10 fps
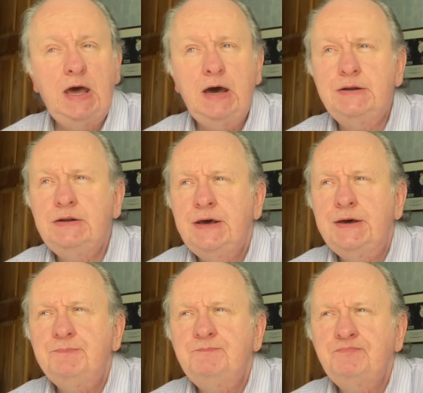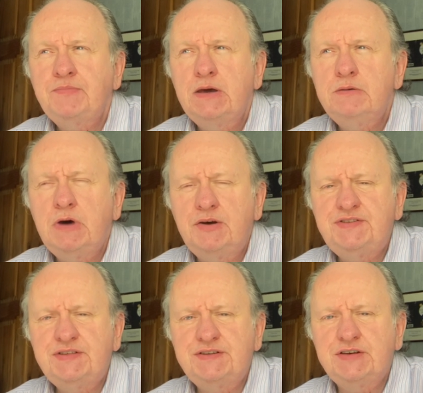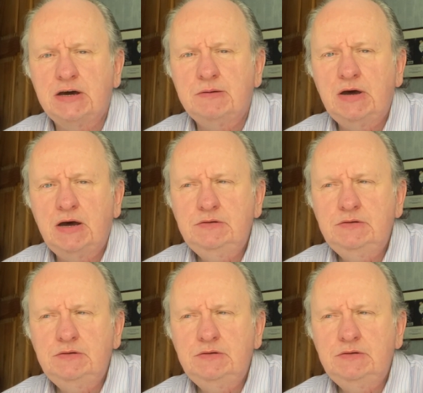And most of the time,